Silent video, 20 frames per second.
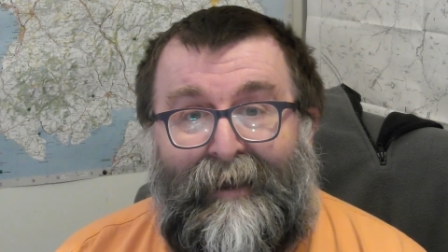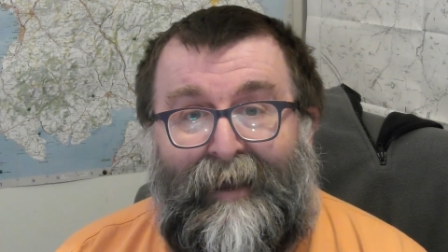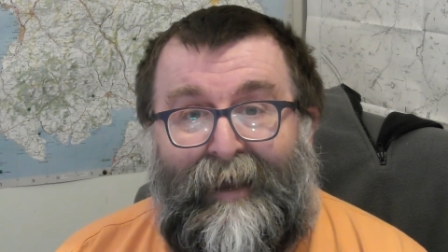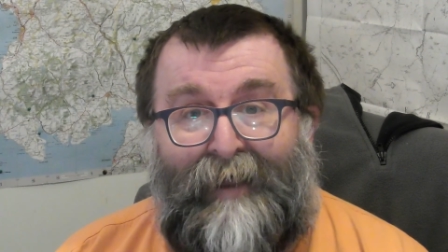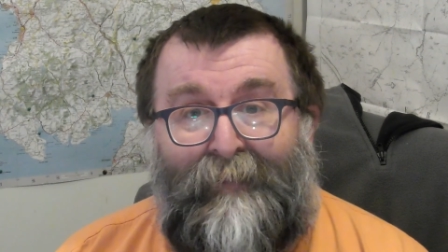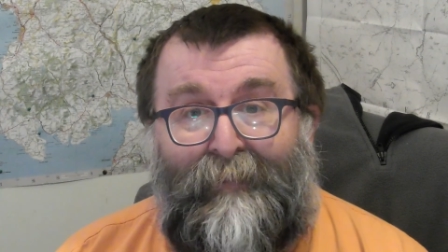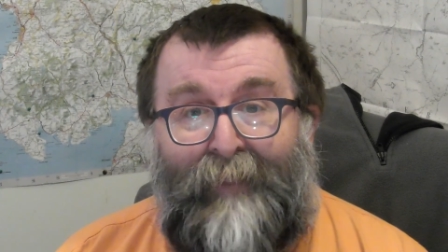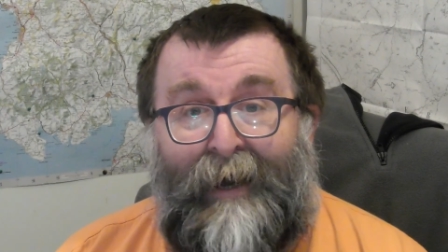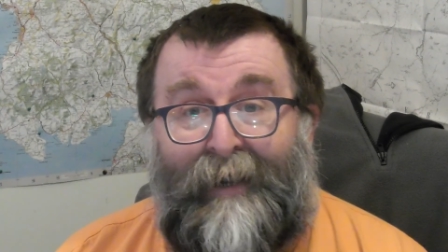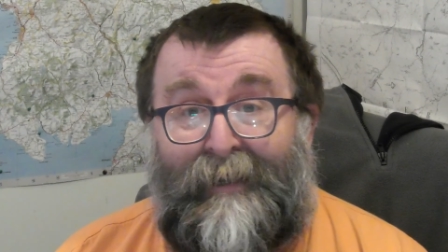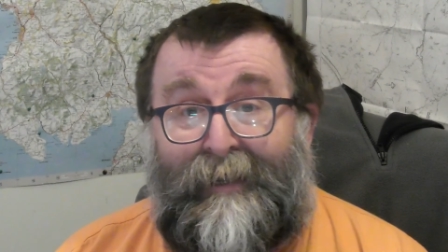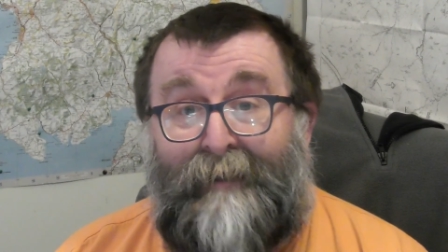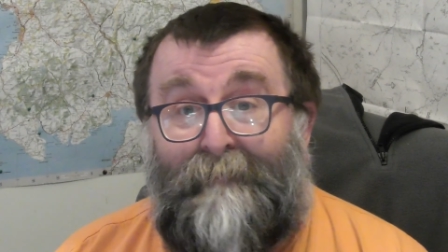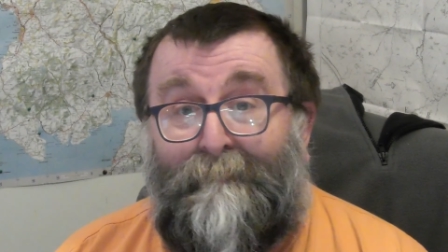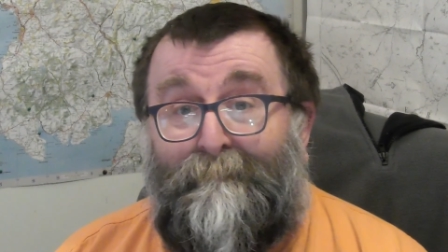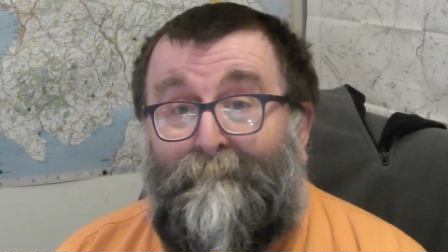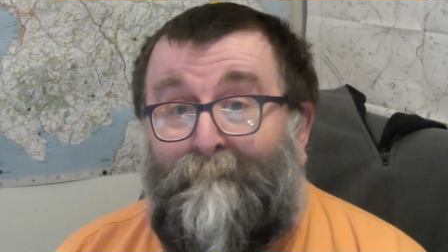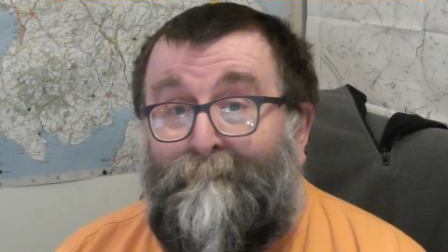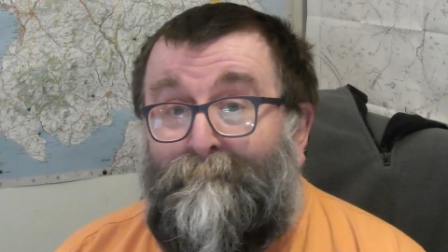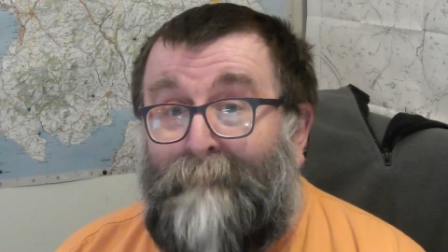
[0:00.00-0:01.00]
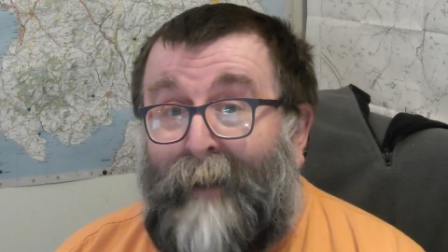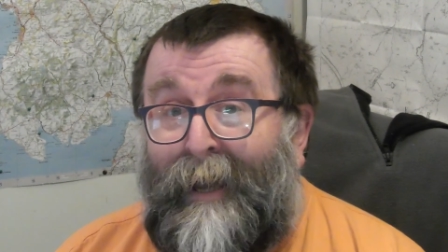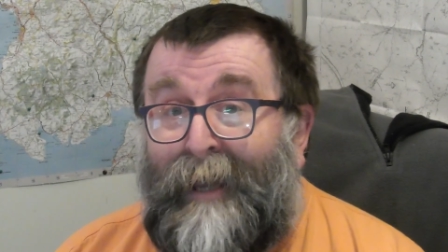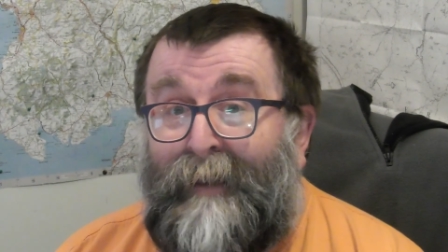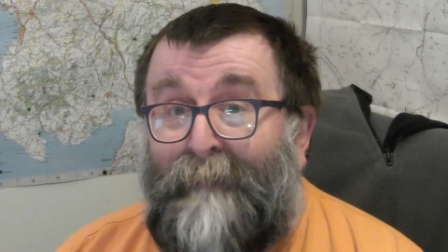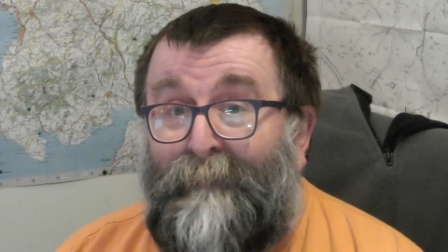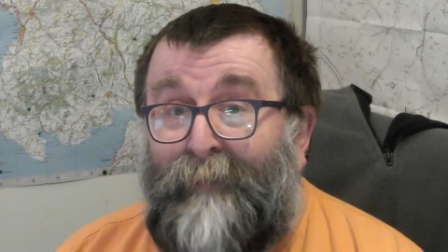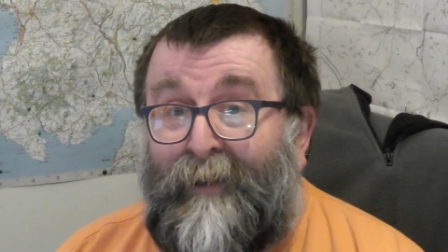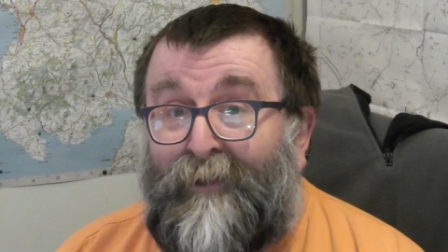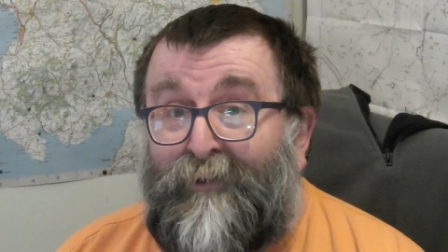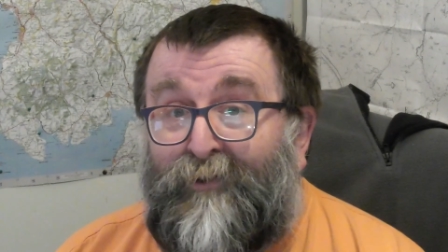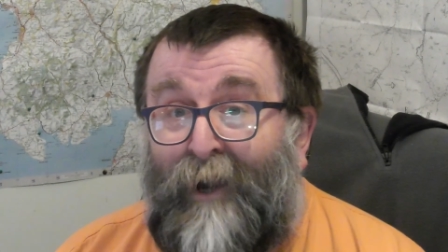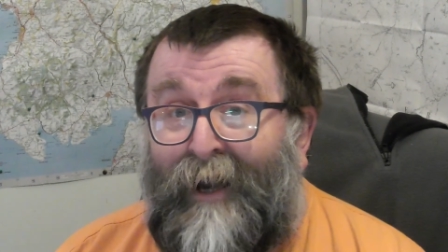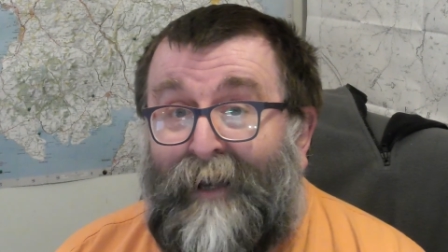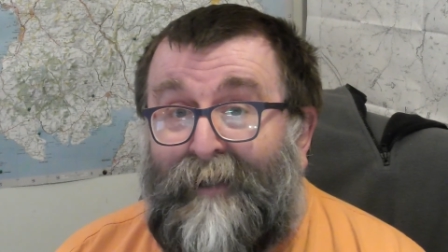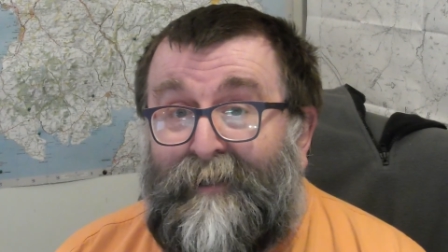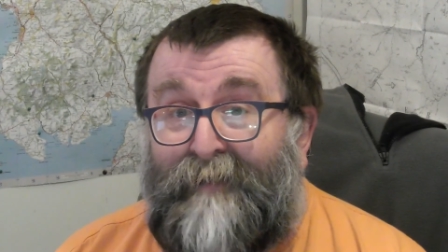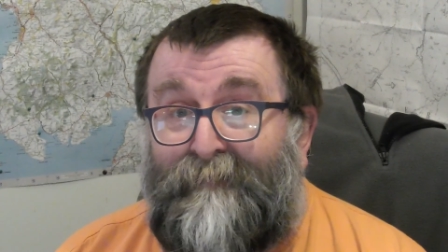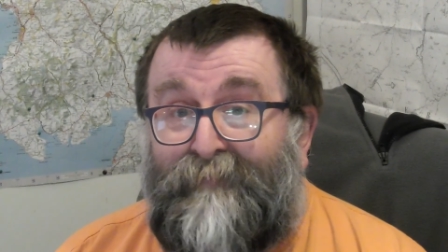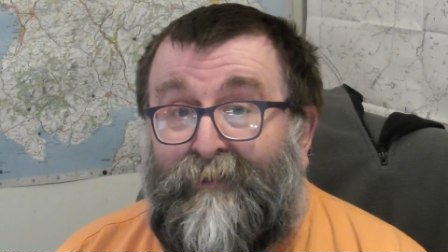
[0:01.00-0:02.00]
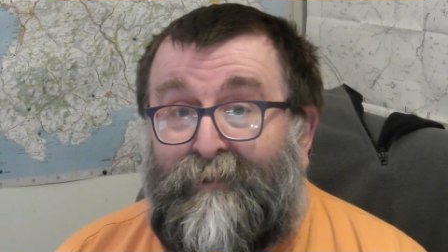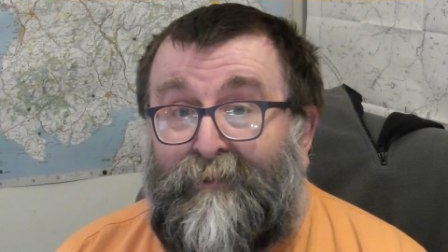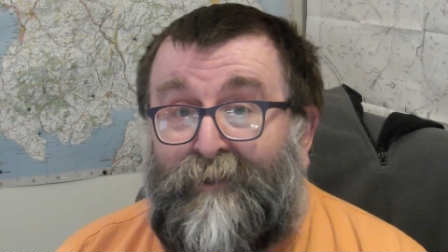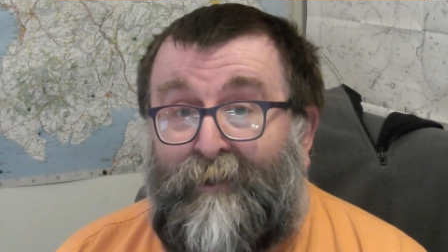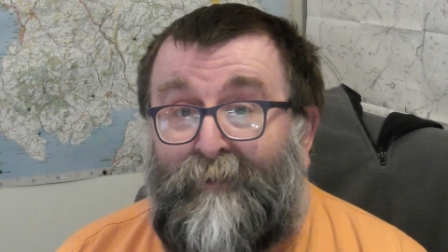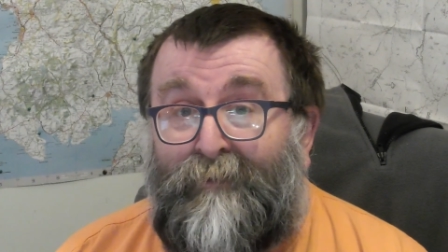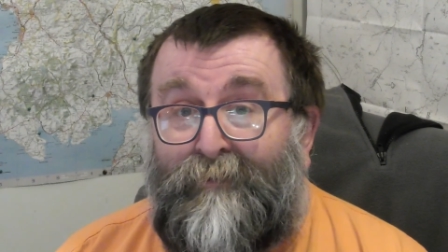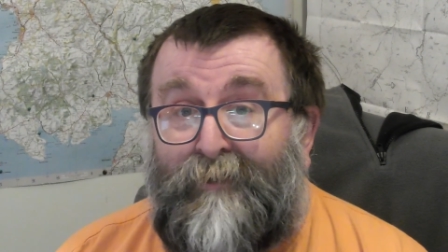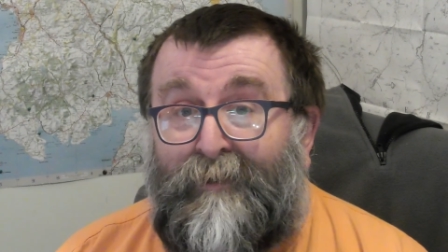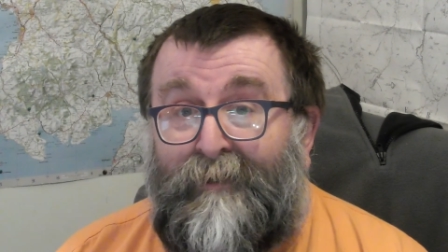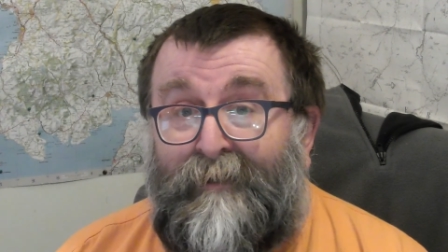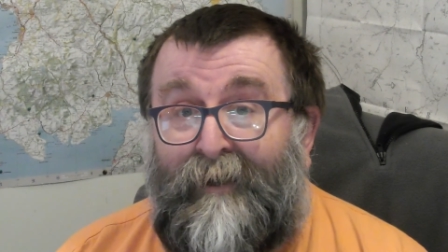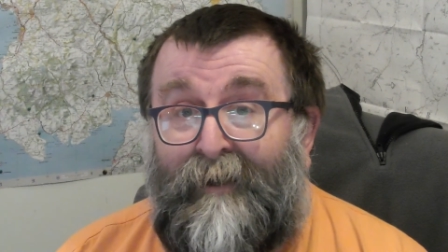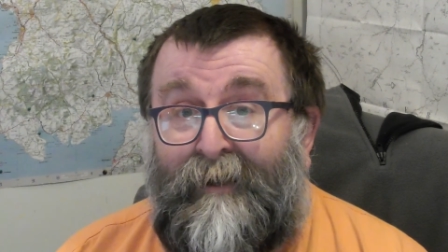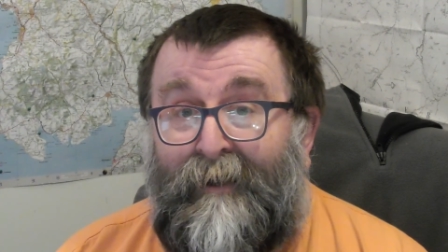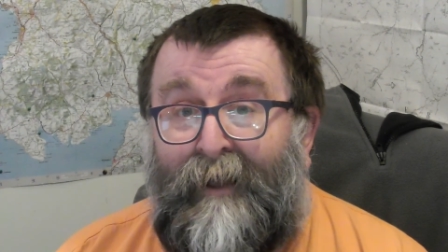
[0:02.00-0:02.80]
in that it may be attractive to children,